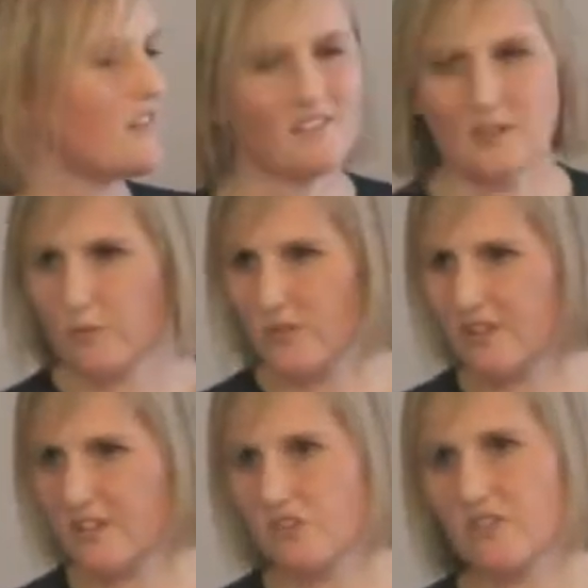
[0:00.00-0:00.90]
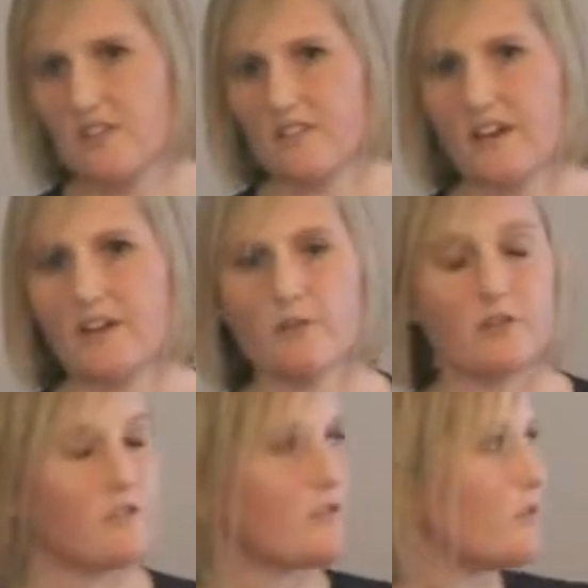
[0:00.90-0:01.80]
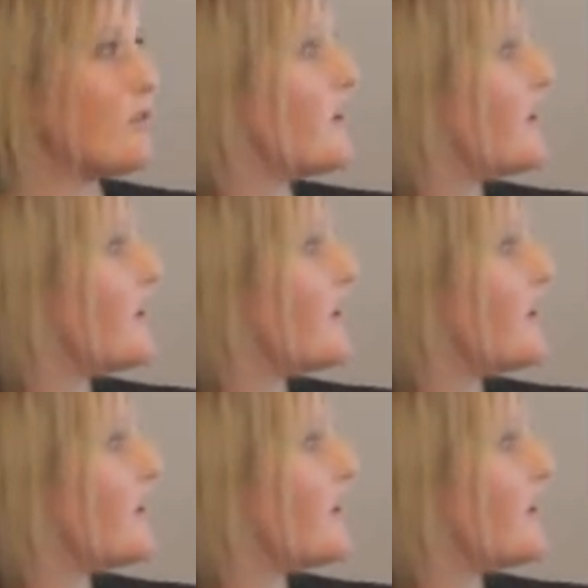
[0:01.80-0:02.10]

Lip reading: the terms and conditions as I alluded to,